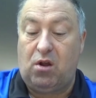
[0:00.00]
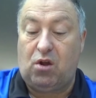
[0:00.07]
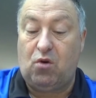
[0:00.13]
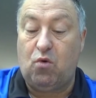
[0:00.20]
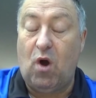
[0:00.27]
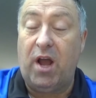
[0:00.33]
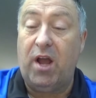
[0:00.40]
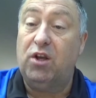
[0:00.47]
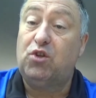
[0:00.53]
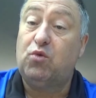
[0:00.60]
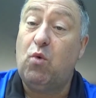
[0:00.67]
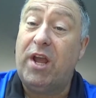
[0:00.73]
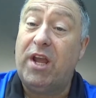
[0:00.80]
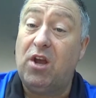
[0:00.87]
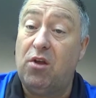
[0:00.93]
quite a
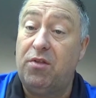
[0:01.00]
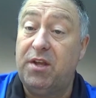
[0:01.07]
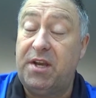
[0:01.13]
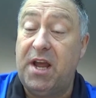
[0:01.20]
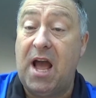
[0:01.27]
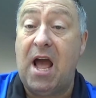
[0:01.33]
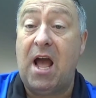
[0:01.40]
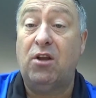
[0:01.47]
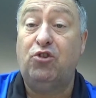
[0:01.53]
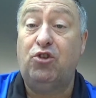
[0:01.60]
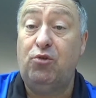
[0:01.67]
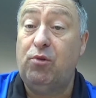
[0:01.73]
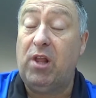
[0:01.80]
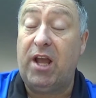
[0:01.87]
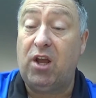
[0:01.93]
swing on the dart as
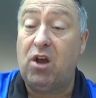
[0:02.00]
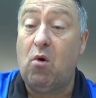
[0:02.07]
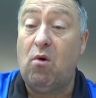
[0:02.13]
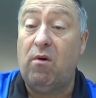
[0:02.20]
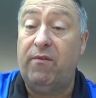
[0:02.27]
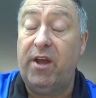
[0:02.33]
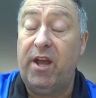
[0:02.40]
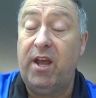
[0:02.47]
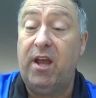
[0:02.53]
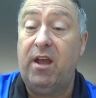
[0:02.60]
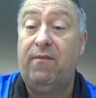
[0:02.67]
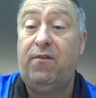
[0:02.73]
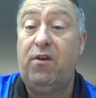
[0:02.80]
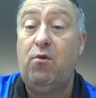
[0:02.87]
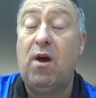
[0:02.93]
you let go of it,
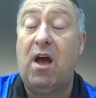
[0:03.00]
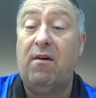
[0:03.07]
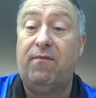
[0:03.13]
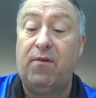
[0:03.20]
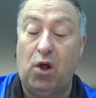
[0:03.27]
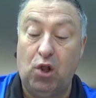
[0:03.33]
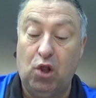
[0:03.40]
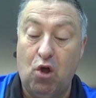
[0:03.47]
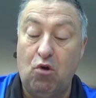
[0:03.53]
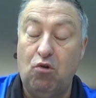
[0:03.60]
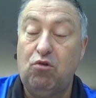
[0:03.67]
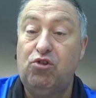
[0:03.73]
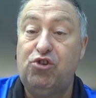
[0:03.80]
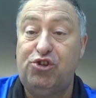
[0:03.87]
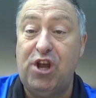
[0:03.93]
if you have a
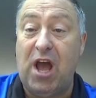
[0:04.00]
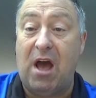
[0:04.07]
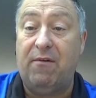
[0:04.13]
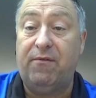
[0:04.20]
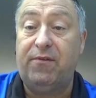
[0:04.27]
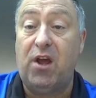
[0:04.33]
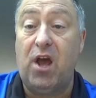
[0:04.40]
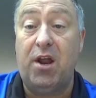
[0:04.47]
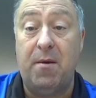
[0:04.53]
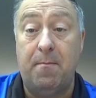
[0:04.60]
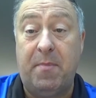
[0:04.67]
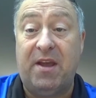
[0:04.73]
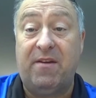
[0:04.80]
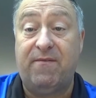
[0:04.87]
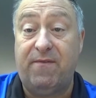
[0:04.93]
long shaft and a
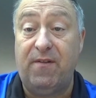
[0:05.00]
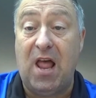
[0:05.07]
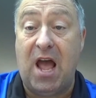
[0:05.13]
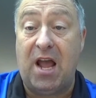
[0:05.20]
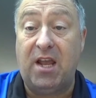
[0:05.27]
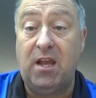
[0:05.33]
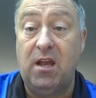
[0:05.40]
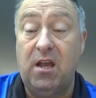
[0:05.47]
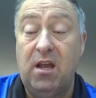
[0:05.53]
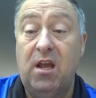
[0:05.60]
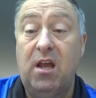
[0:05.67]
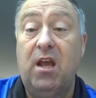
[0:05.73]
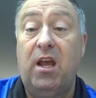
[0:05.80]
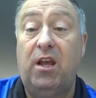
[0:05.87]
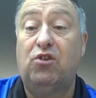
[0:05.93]
big flight,
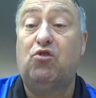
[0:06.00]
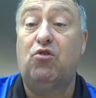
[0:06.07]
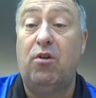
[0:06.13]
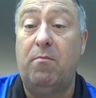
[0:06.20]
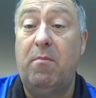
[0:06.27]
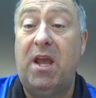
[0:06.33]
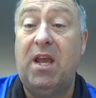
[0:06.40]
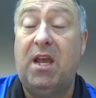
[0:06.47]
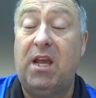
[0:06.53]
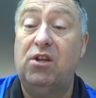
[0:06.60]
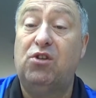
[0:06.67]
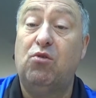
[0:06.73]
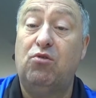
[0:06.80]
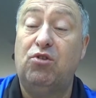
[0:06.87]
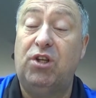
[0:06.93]
it's going to make
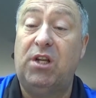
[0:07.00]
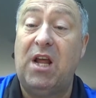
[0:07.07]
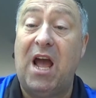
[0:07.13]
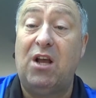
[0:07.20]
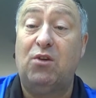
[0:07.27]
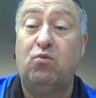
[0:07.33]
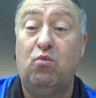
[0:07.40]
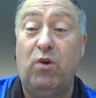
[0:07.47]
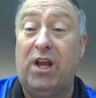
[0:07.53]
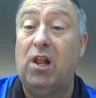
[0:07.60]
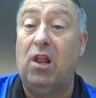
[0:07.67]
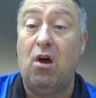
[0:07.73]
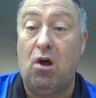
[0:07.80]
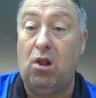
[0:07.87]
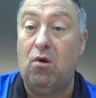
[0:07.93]
it so as your darts
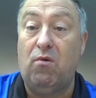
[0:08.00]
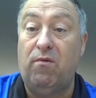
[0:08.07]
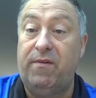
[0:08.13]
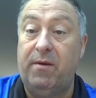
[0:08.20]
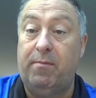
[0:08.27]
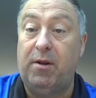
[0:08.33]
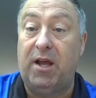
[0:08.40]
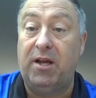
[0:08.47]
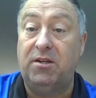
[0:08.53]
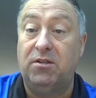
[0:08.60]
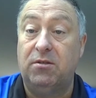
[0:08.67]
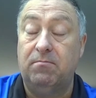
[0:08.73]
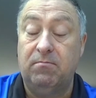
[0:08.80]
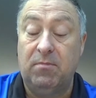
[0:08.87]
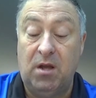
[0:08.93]
wiggle all over the
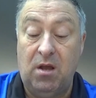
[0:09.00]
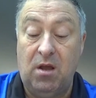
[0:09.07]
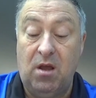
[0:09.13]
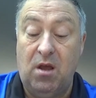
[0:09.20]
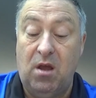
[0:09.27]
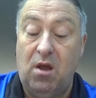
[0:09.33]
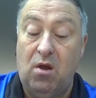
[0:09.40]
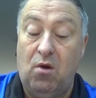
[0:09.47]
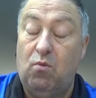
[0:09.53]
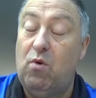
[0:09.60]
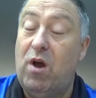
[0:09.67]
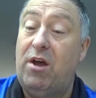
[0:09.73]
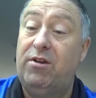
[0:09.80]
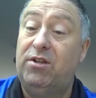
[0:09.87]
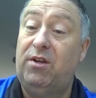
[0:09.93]
place.
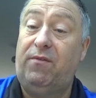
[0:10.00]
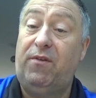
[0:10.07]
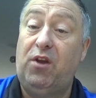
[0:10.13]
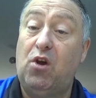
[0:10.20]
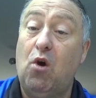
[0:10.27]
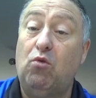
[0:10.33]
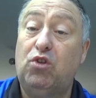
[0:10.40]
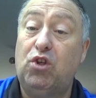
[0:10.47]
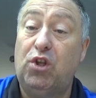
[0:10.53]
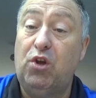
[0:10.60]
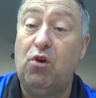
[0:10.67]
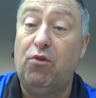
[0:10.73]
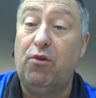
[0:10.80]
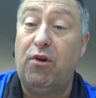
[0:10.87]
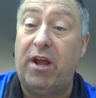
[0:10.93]
Whereas if you go to
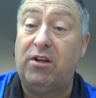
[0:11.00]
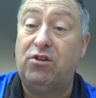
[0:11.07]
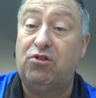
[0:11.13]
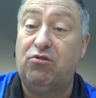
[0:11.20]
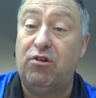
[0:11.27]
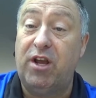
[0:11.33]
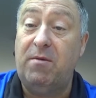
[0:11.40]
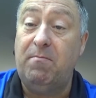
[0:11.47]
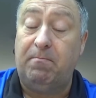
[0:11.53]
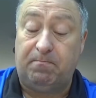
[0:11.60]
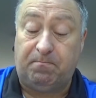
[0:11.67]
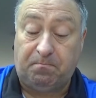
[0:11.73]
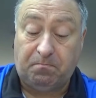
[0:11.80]
the other extreme,